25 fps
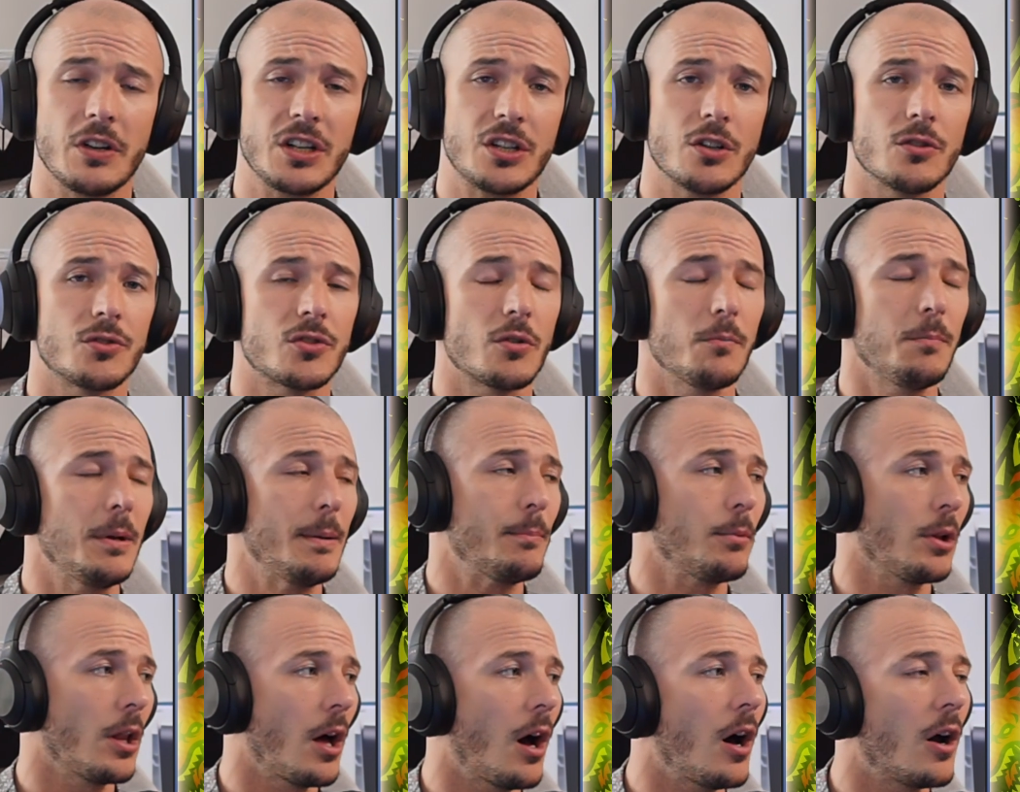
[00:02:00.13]
video so
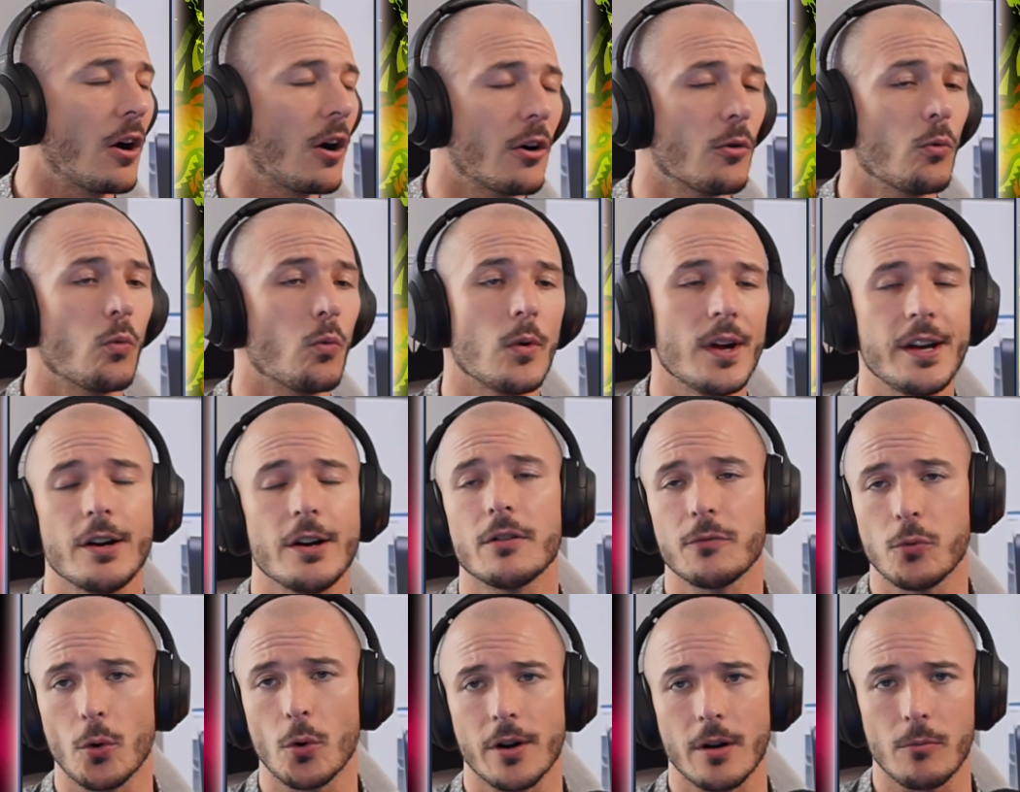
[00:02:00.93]
people are aware
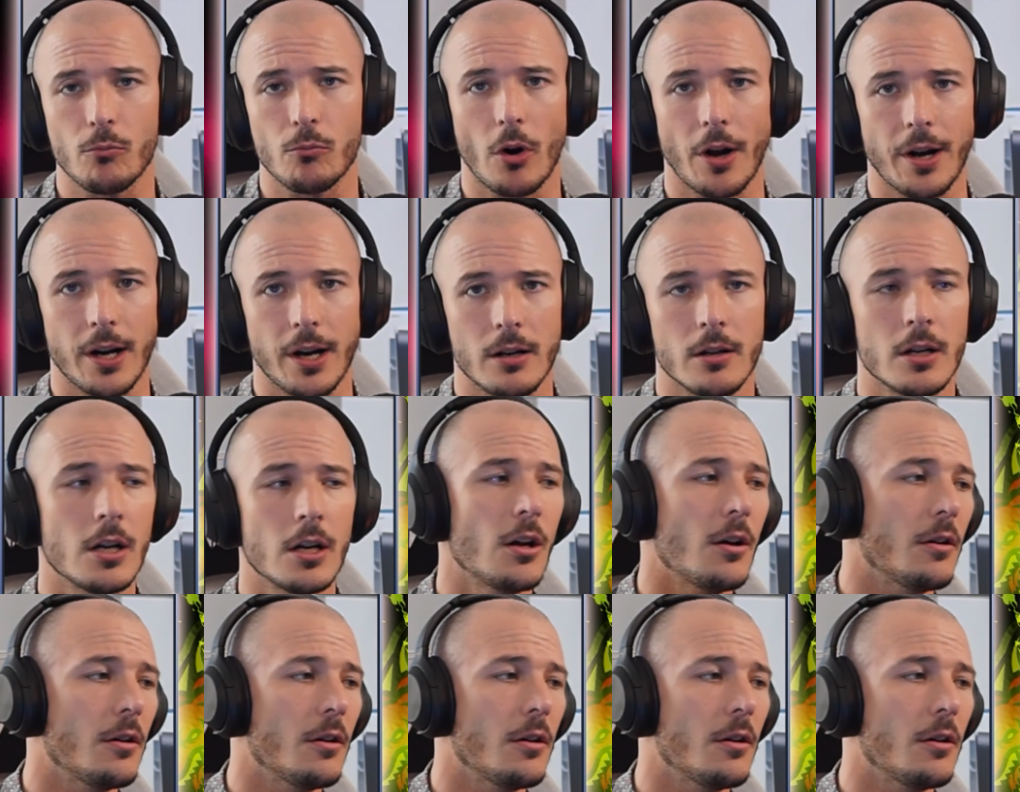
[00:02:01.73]
of what I'm running.